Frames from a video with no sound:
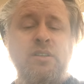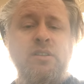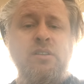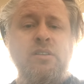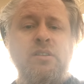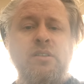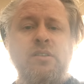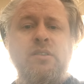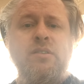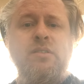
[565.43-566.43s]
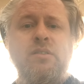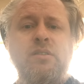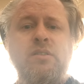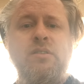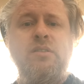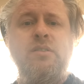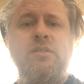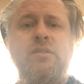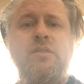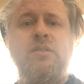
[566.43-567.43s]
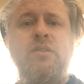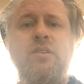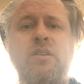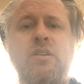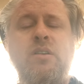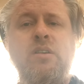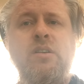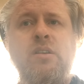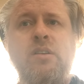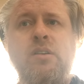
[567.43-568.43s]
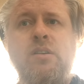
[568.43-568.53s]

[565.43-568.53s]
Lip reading: (silence)